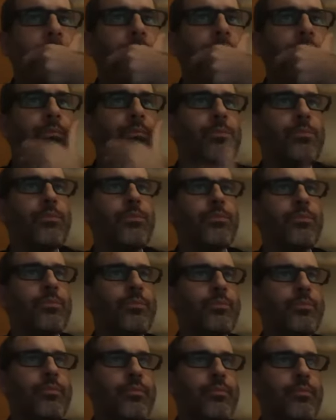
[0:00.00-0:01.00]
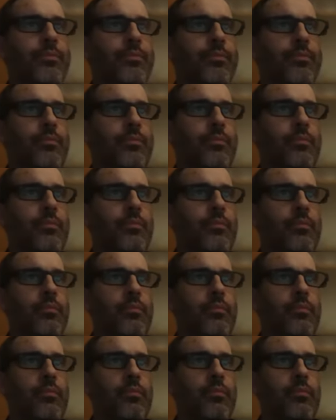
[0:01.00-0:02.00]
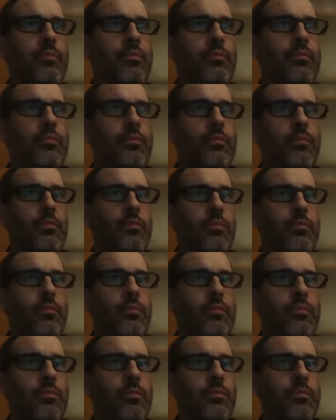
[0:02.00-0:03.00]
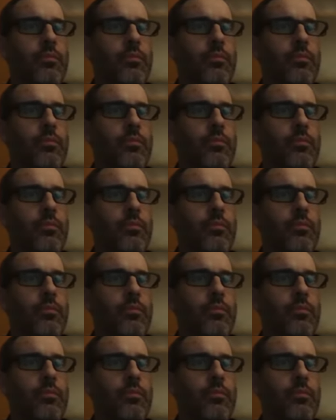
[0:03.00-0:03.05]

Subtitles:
This person isn't speaking.